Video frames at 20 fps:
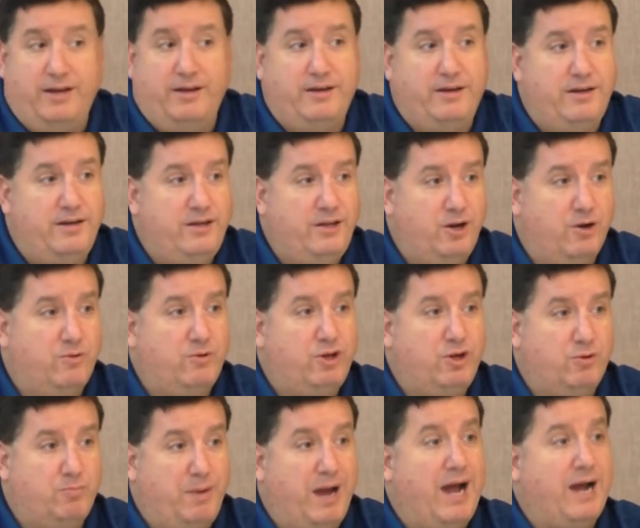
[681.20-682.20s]
And
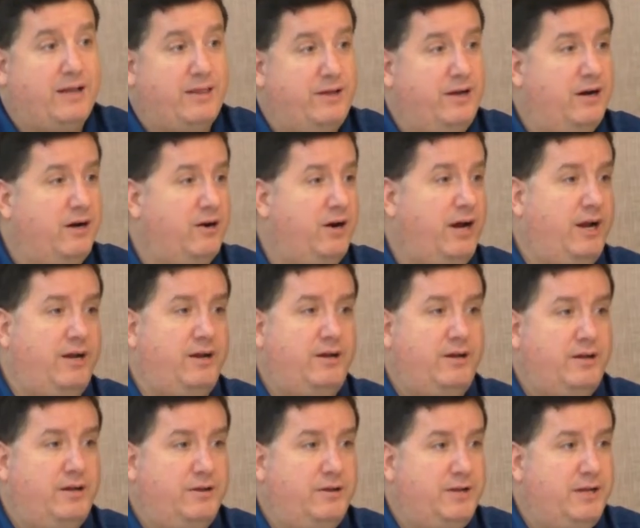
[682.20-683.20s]
you're back there,
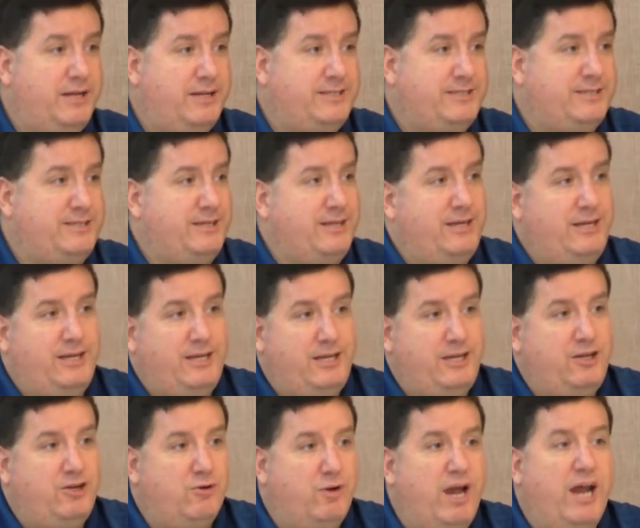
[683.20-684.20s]
and it's
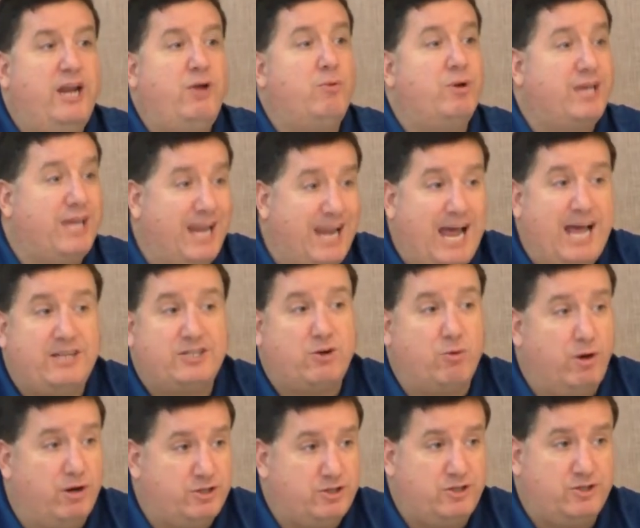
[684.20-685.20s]
anyone can
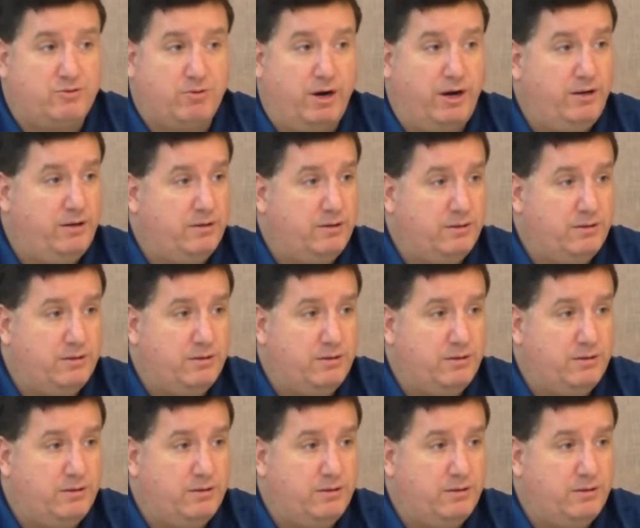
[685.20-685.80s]
ask questions, right?